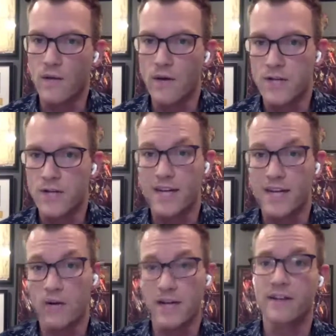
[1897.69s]
I want to try to
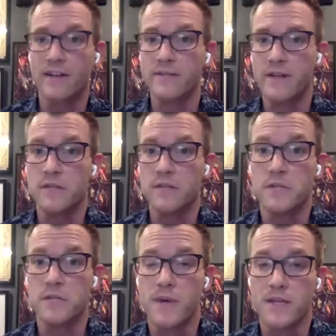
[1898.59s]
get organically found as
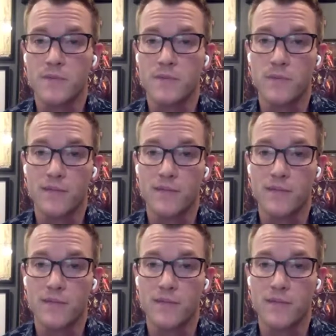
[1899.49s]
much as possible.